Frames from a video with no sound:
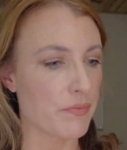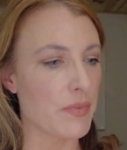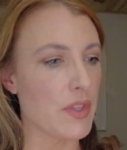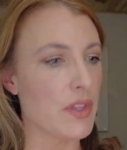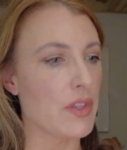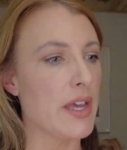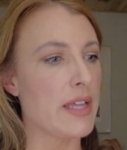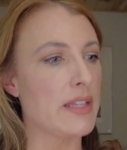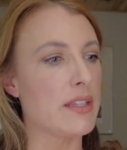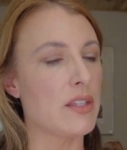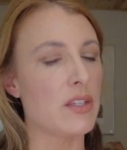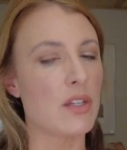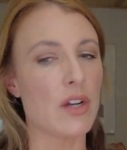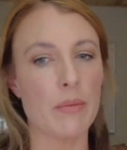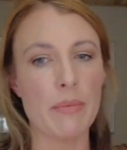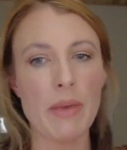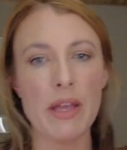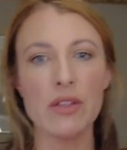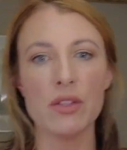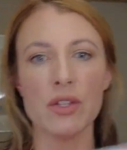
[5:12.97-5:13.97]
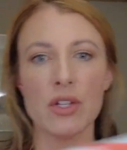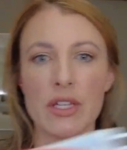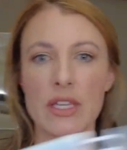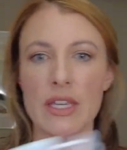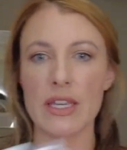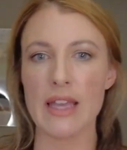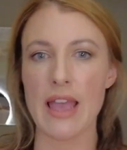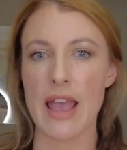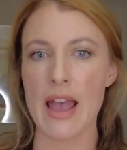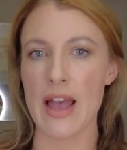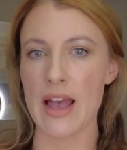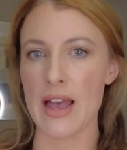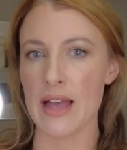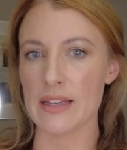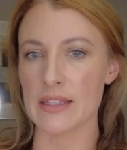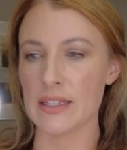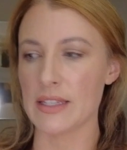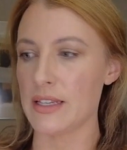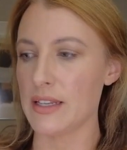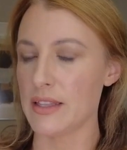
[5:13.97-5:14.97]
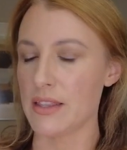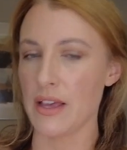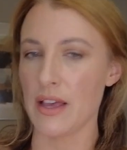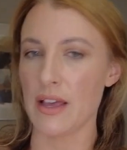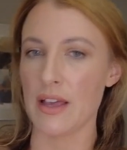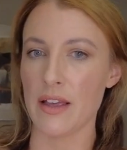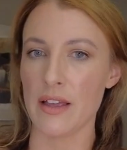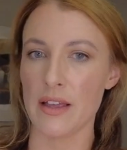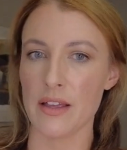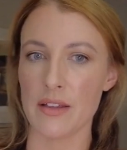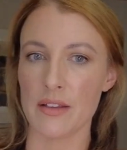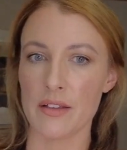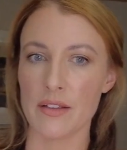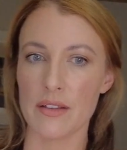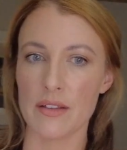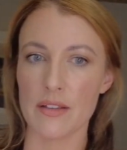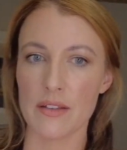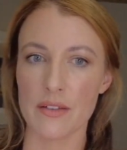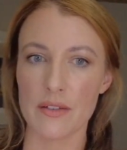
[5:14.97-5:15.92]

let's start by looking at the